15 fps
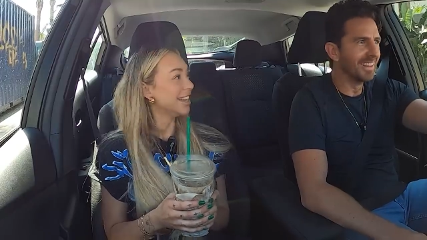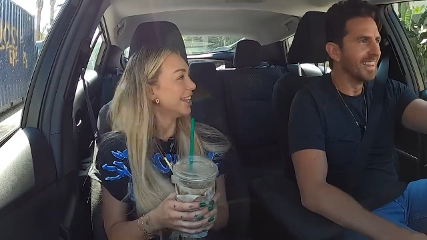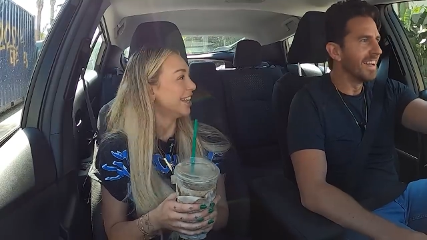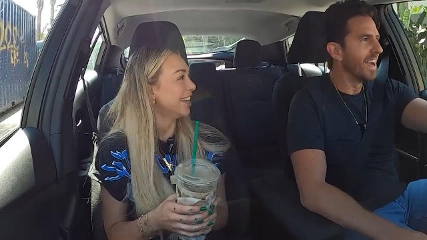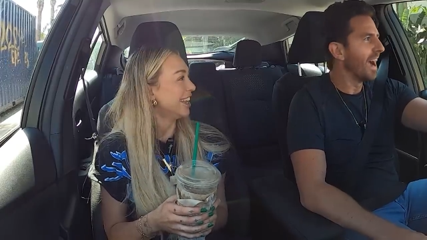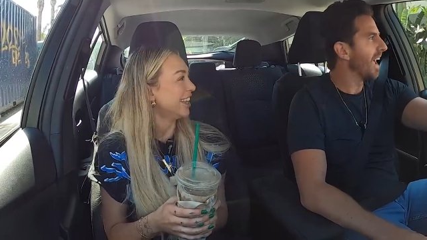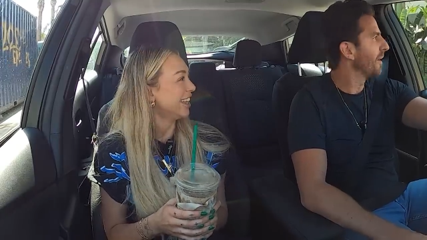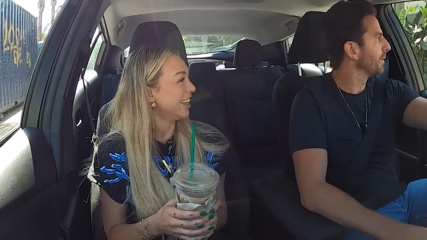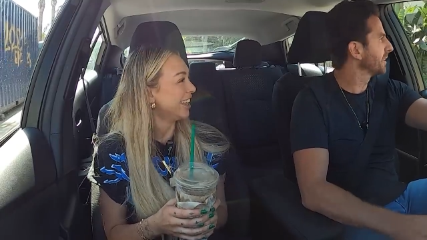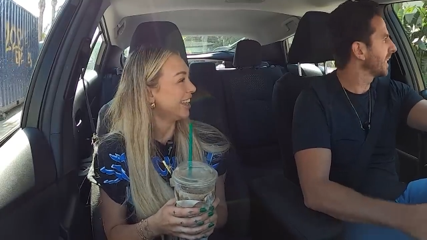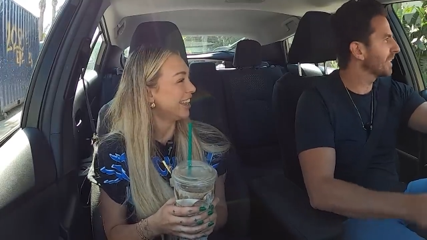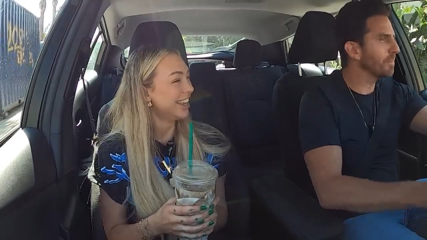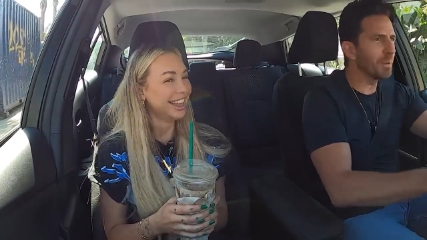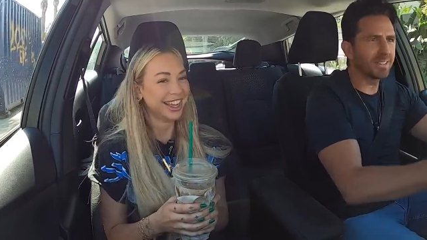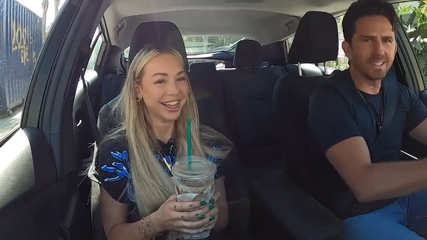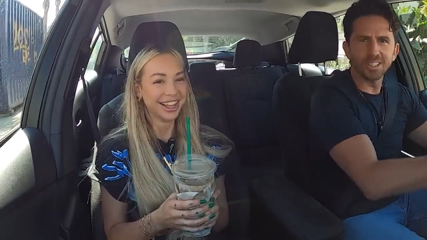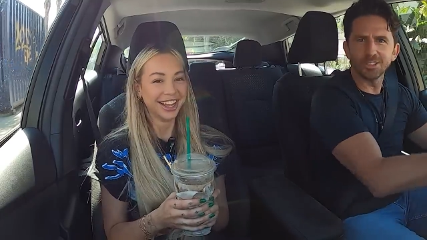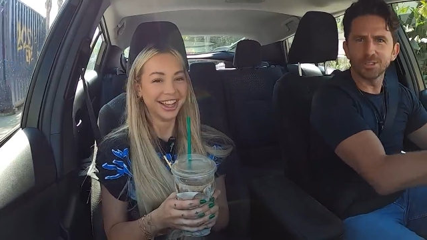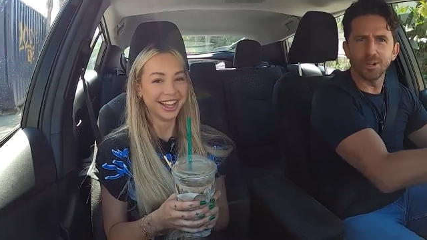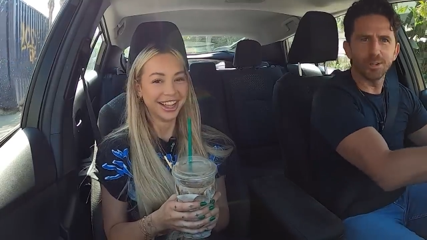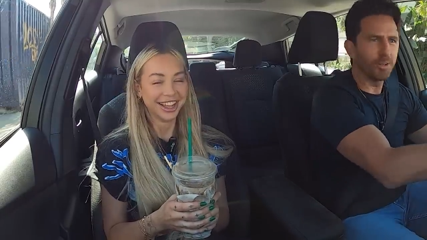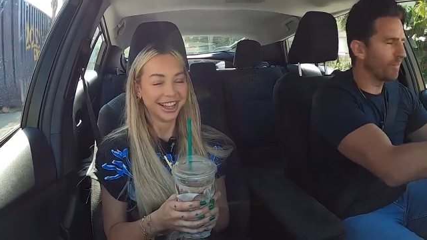Speaker 1: was that the best
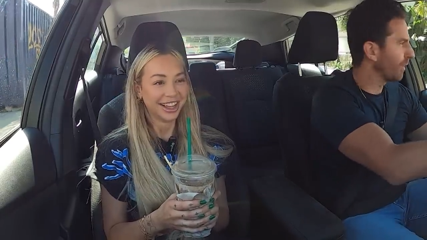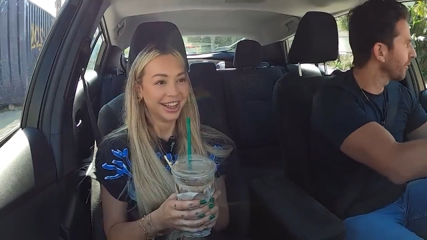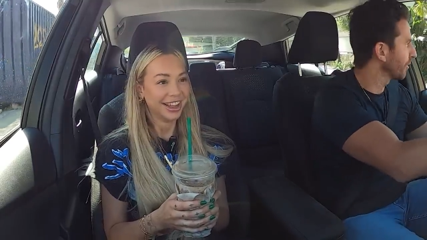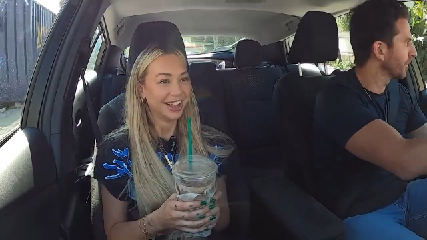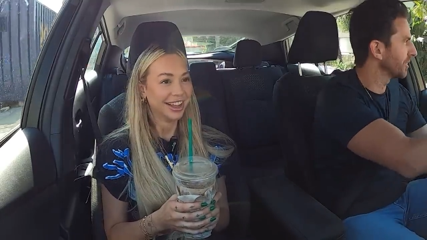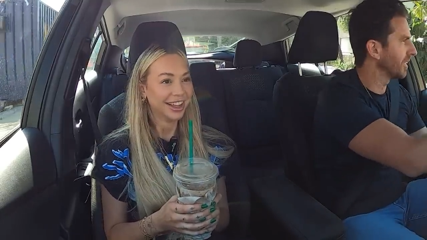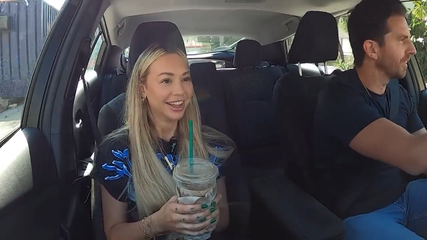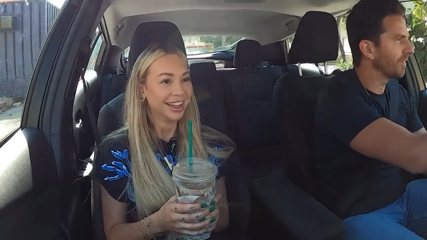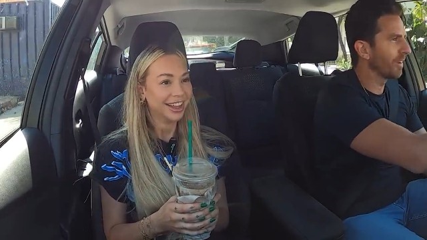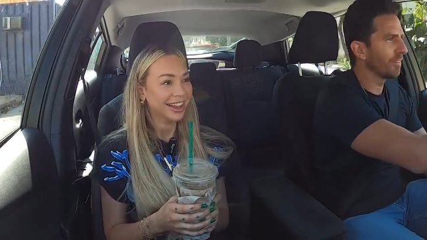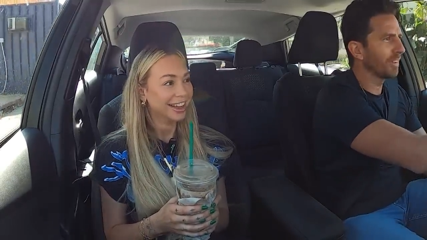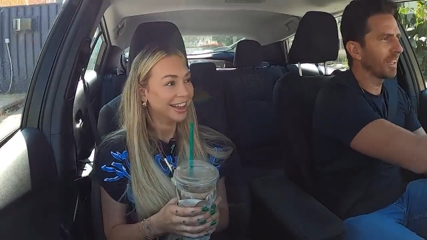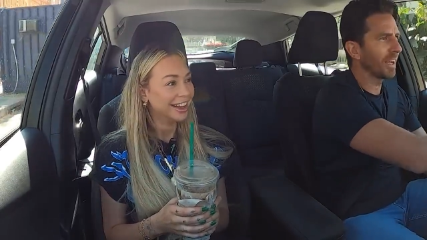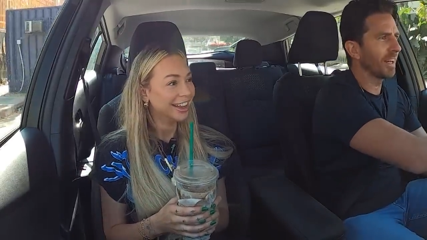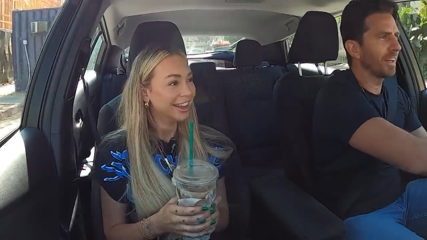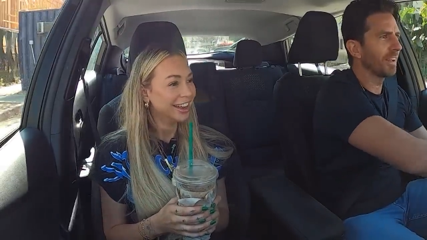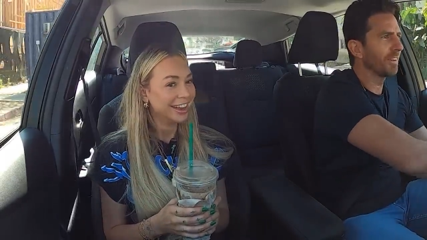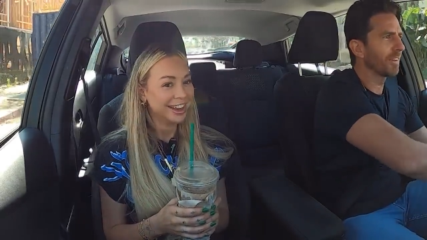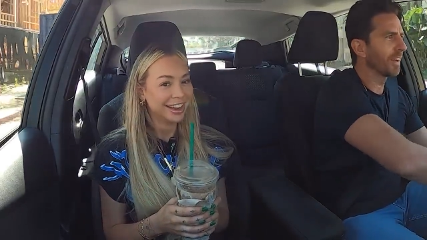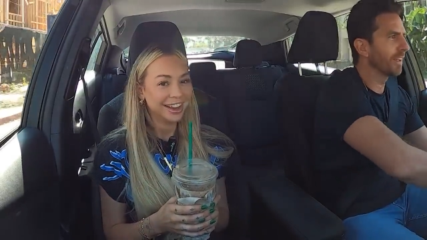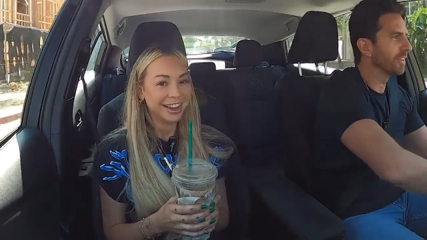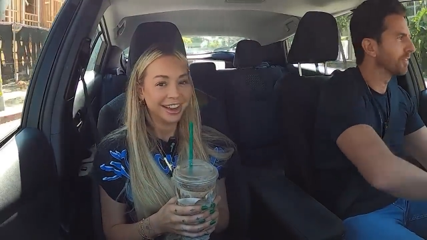intro you've ever received? I feel like I
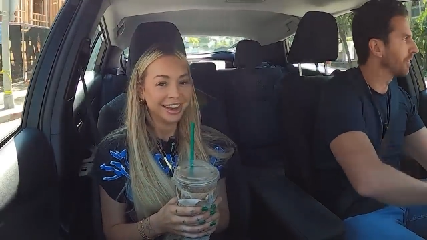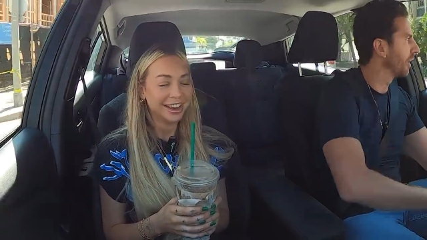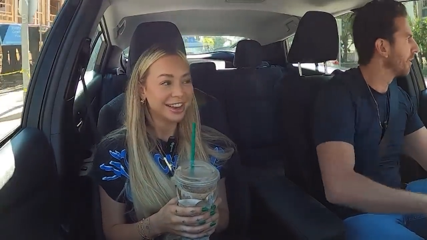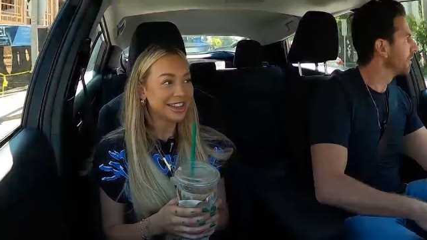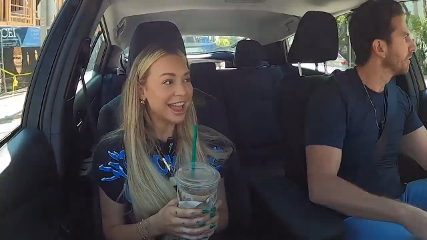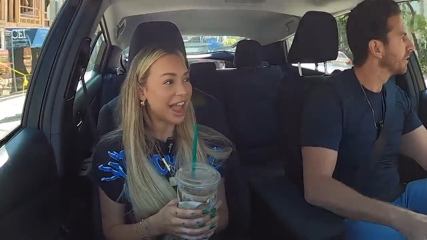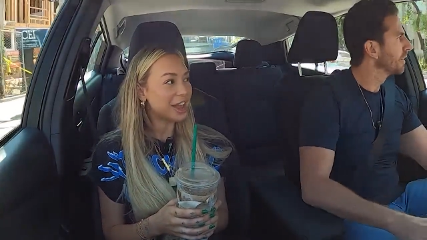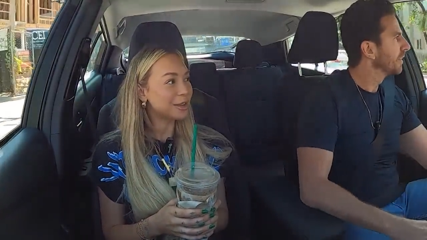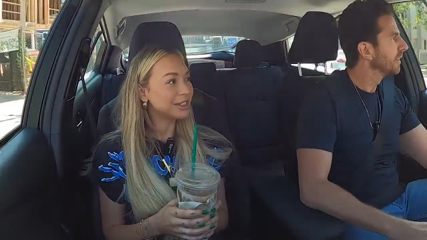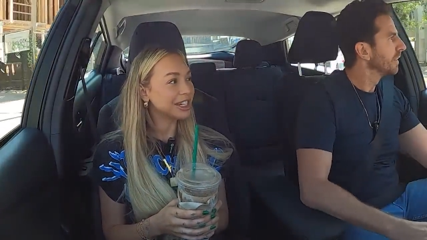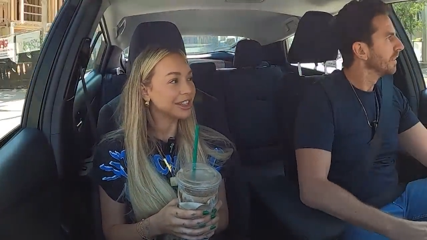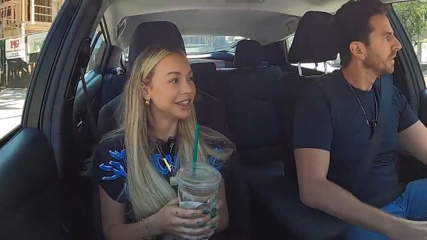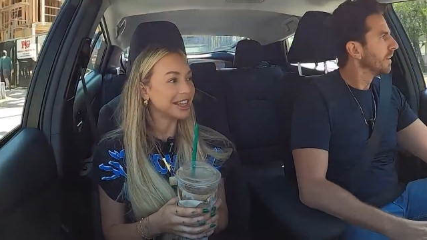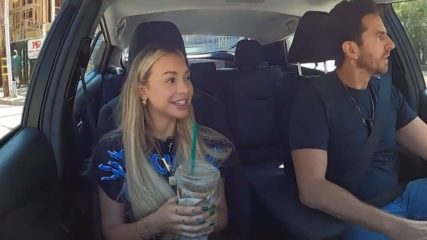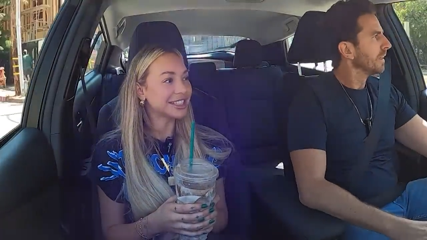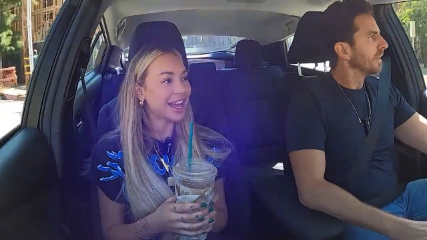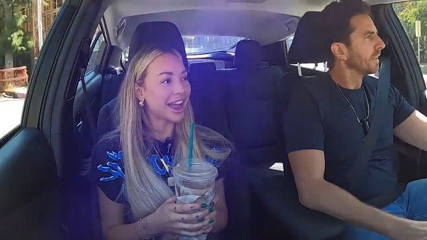nailed that intro.
Speaker 2: Yeah, you did. The